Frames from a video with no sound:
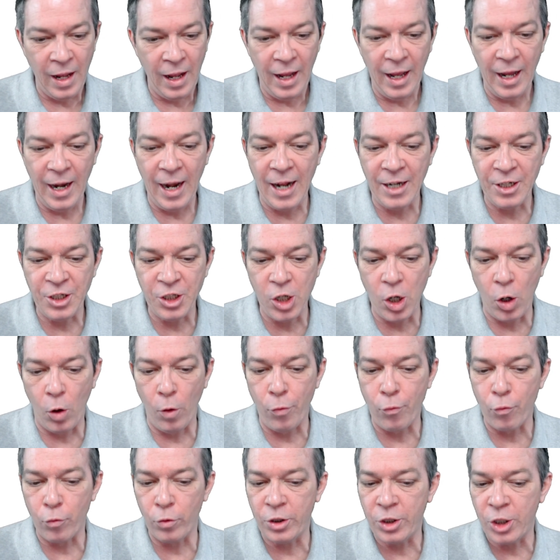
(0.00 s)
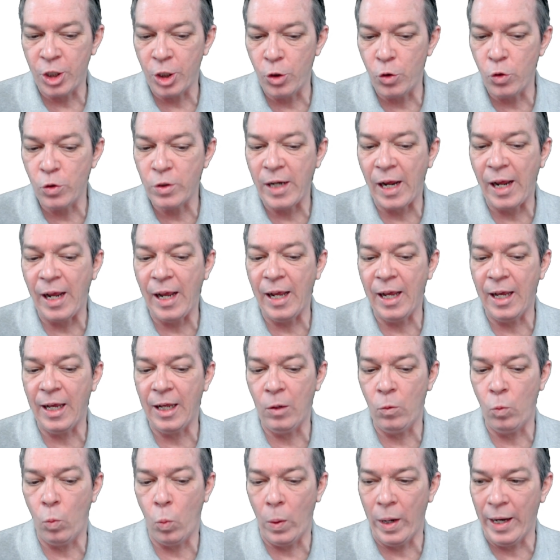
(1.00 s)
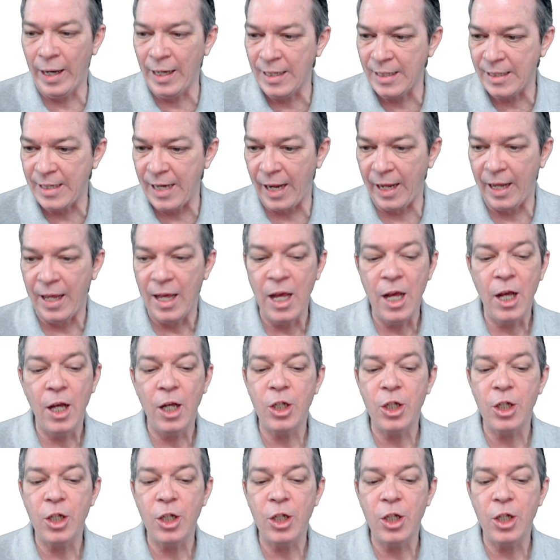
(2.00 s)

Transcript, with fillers: And as you go through Tuesday and Wednesday,